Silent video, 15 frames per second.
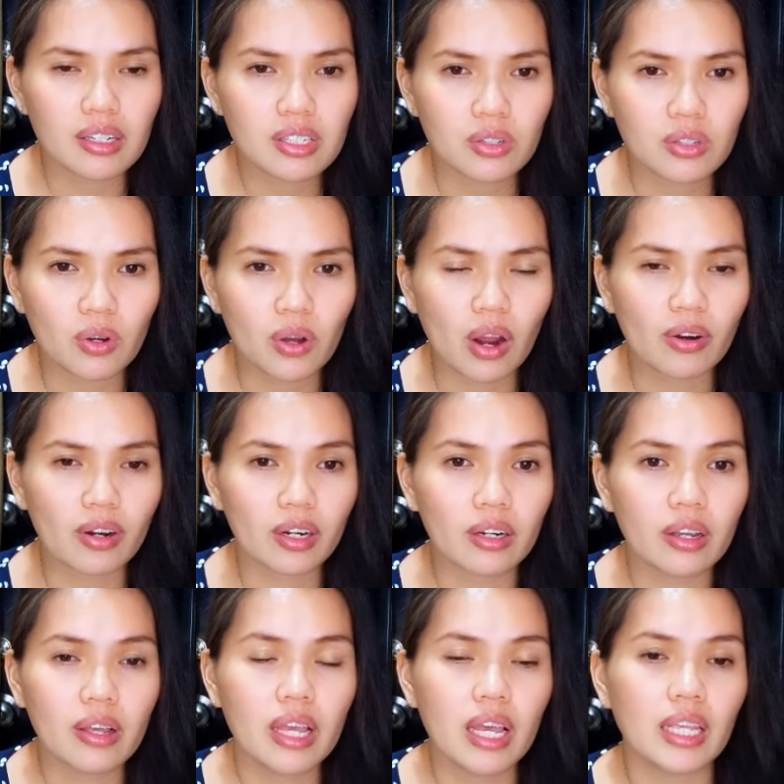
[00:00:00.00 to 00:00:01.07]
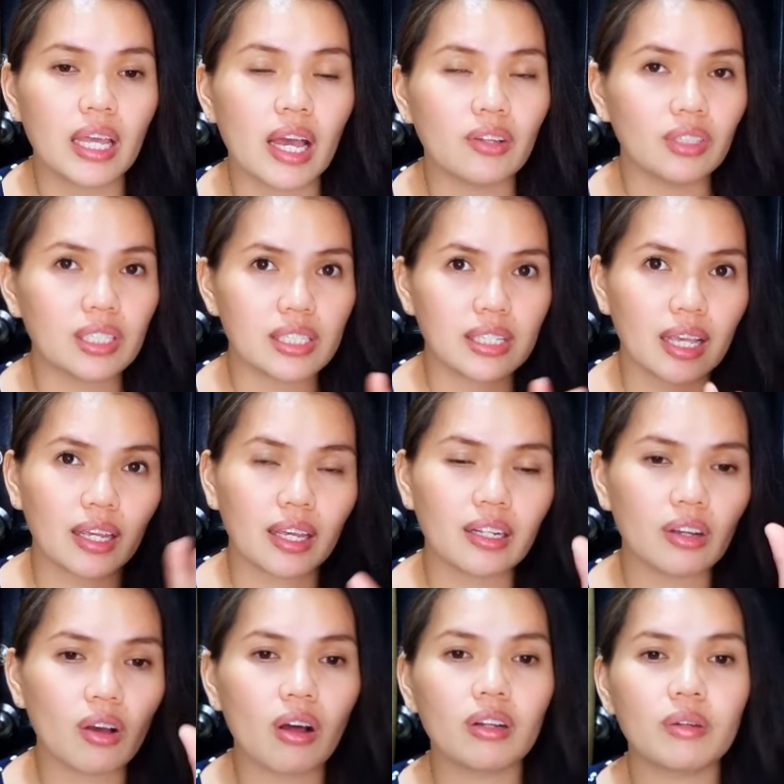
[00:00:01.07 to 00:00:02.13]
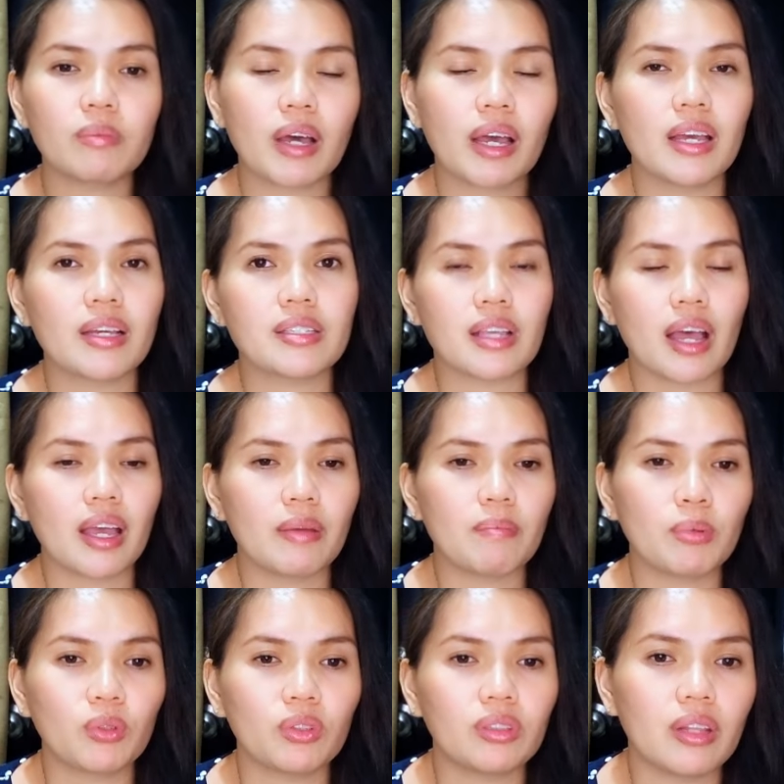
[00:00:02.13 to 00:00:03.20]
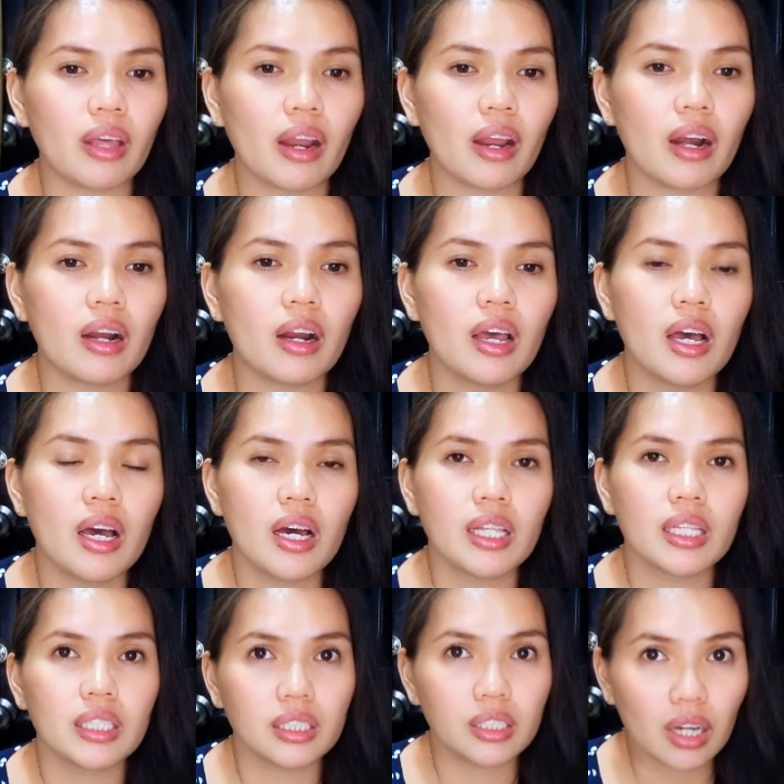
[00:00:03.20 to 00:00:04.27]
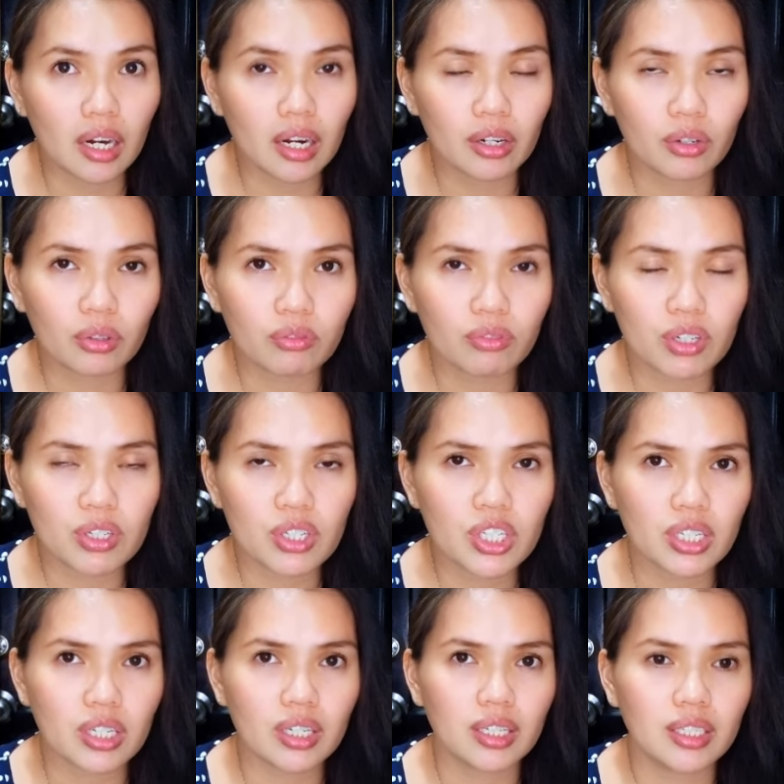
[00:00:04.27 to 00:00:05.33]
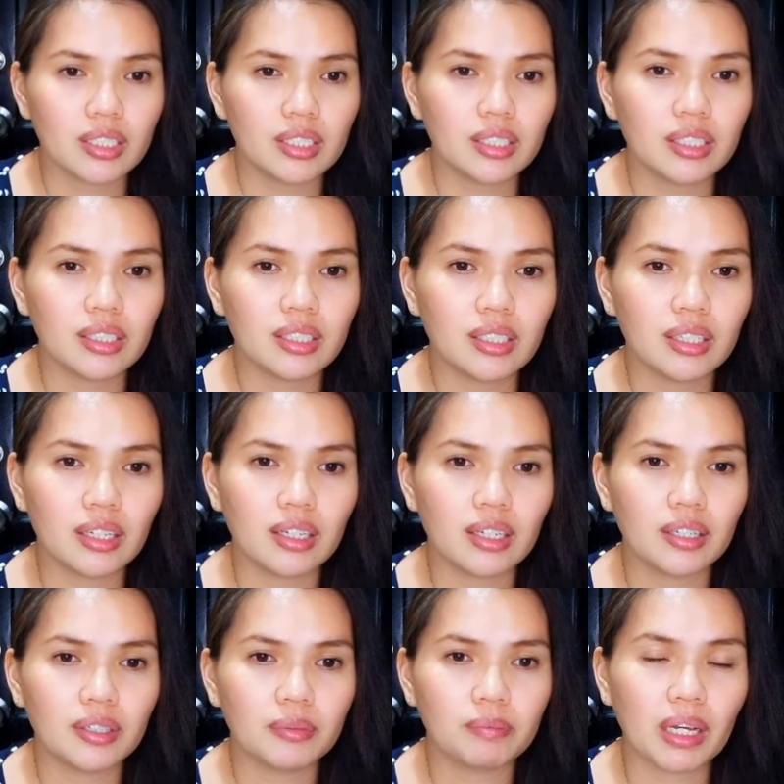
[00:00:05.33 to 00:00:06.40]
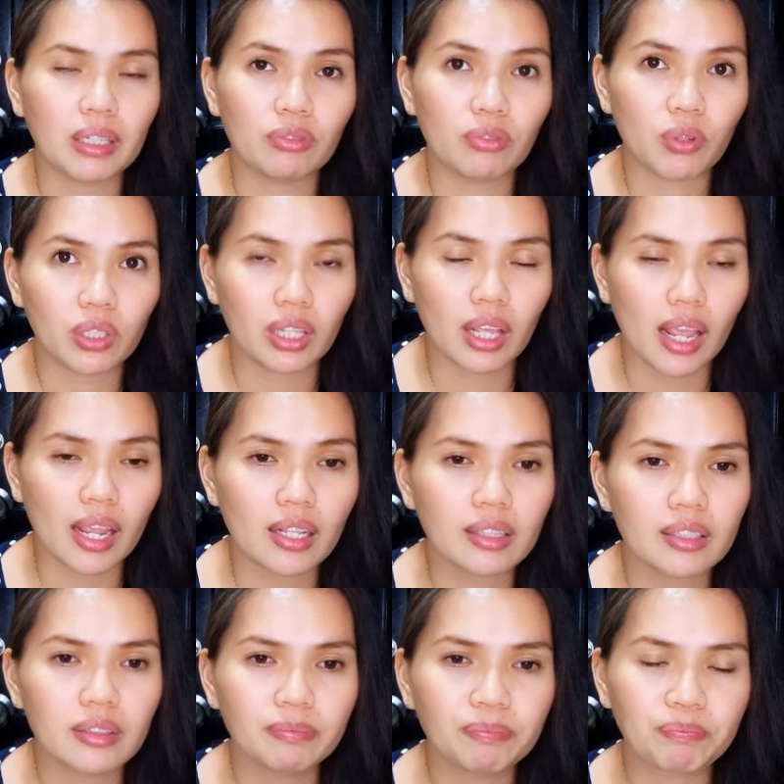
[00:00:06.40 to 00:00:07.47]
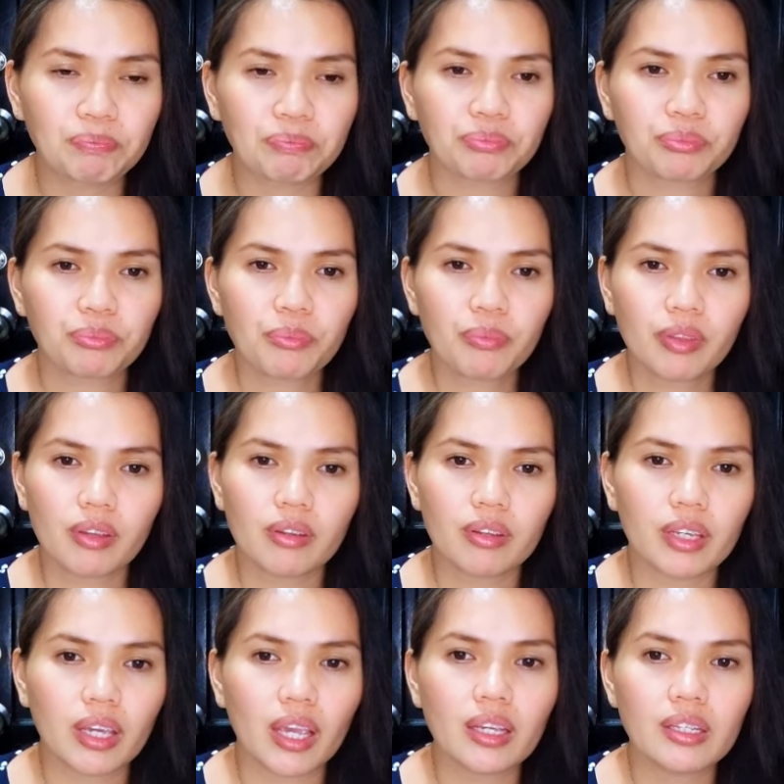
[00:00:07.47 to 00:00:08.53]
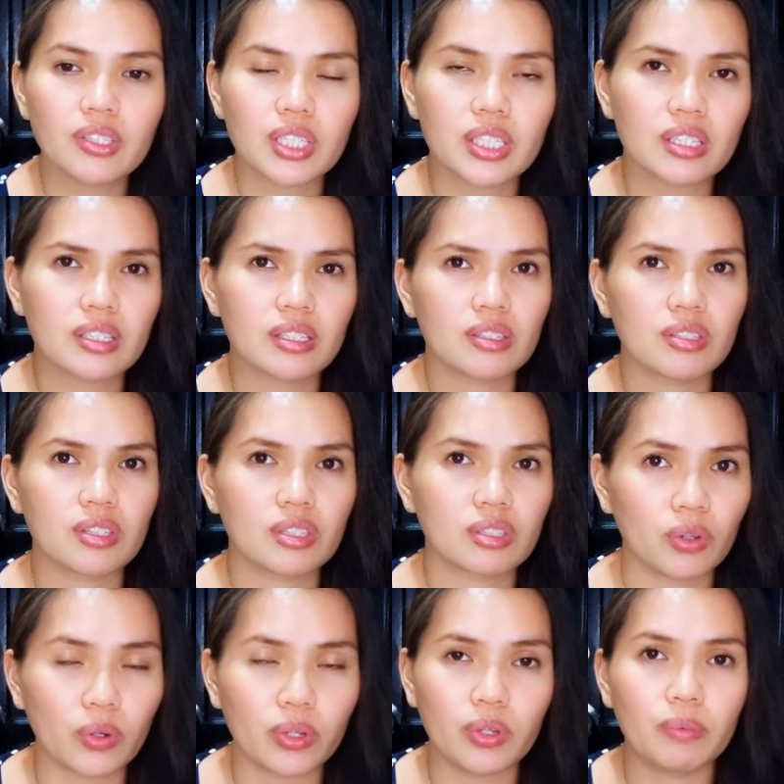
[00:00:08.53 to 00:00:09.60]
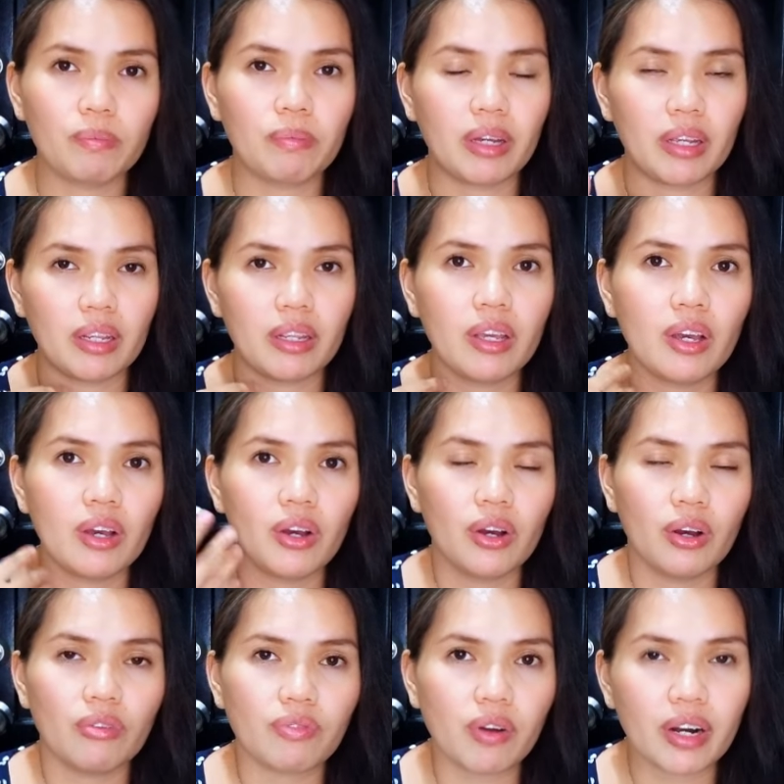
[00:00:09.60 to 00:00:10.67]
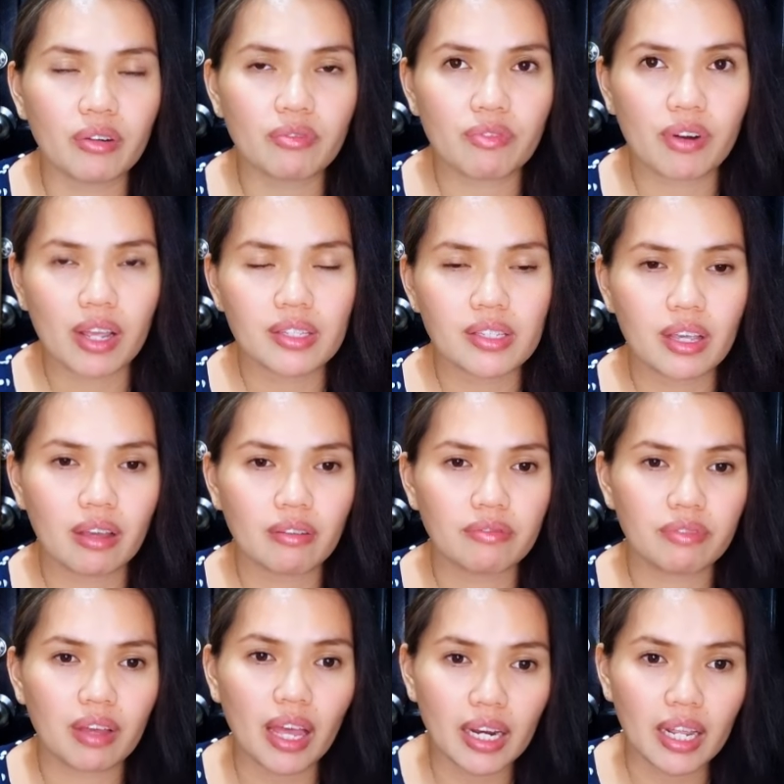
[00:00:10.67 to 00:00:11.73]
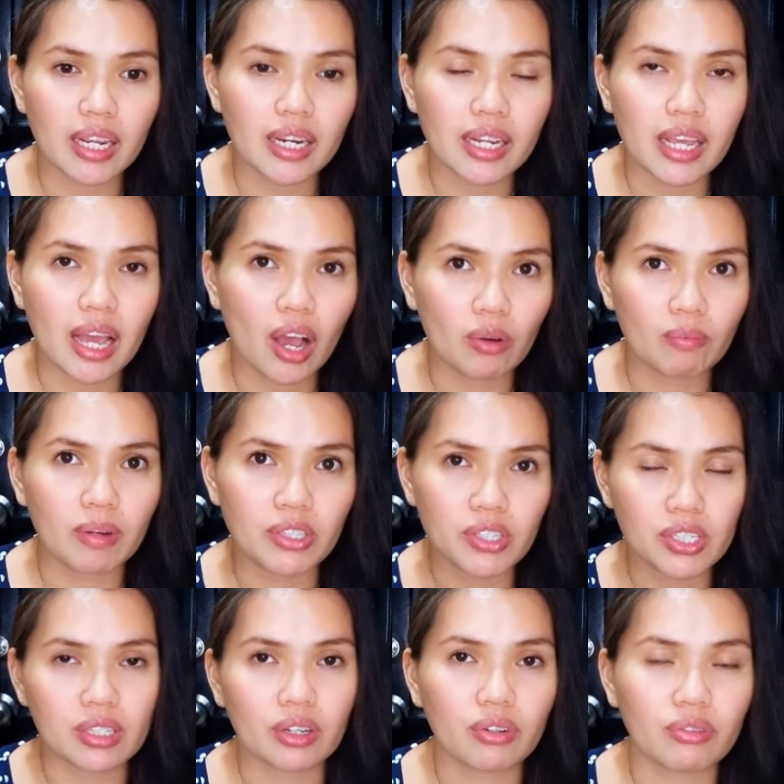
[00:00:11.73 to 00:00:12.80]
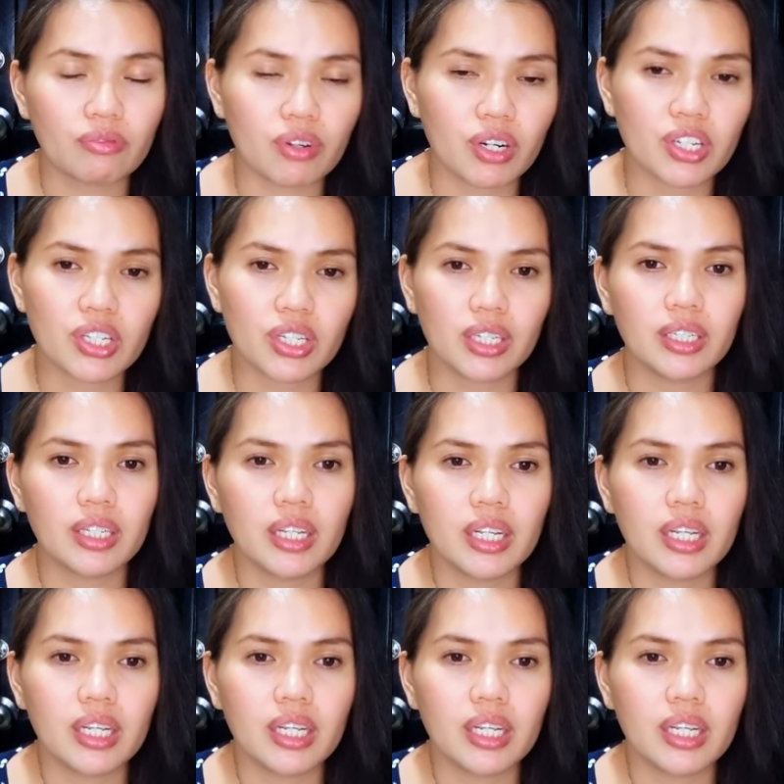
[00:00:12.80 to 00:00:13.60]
So our, yeah, on the second column, guys, I put there the dollar conversion at 48. Okay, just so my foreign friends have an idea how much is the conversion.